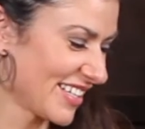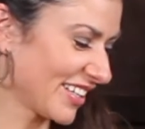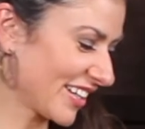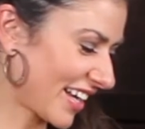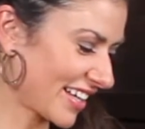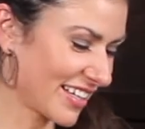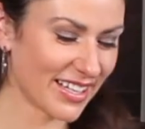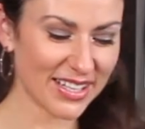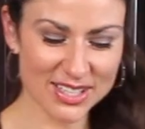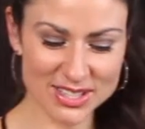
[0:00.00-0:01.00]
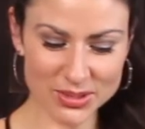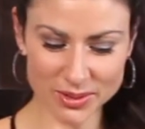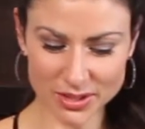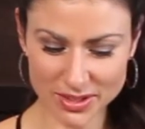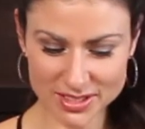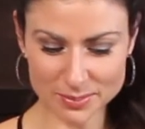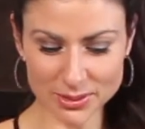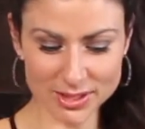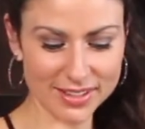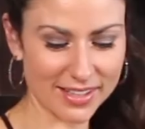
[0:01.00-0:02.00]
Okay, so we're going to
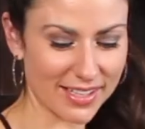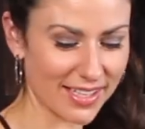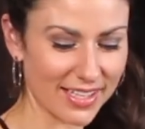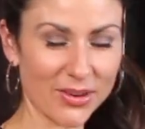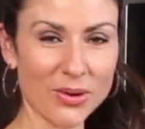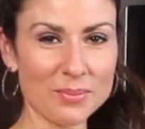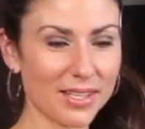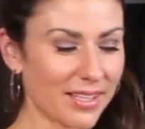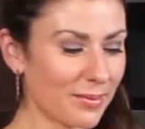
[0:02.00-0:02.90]
put the oatmeal in the